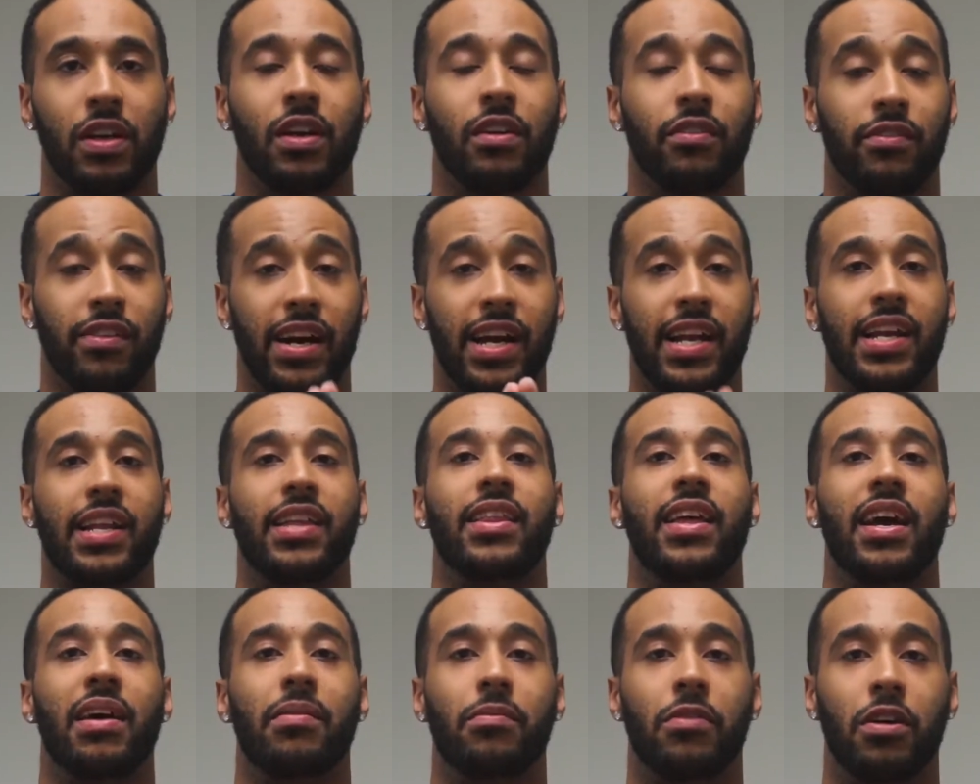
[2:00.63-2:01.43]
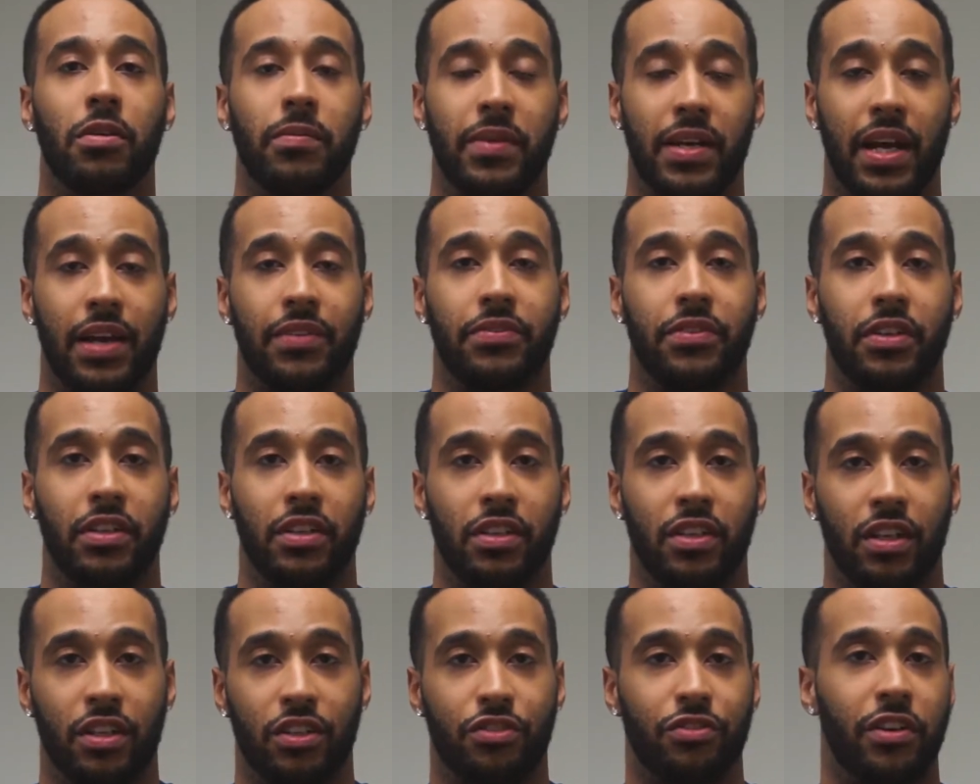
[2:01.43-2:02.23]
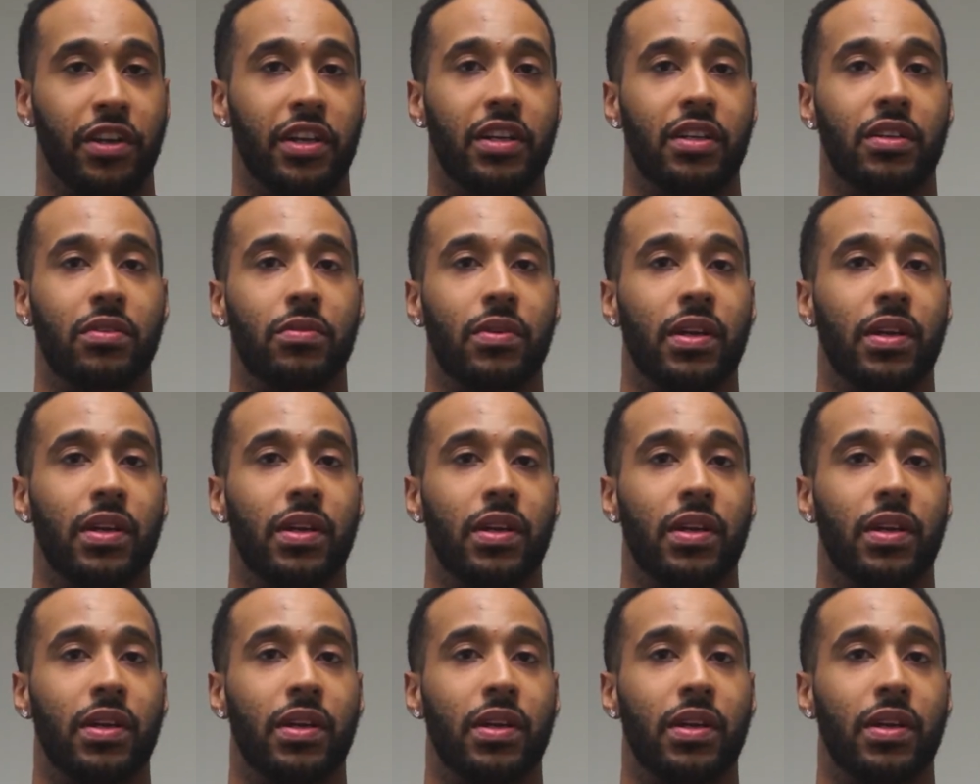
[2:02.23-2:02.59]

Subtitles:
right at that moment after you're done training or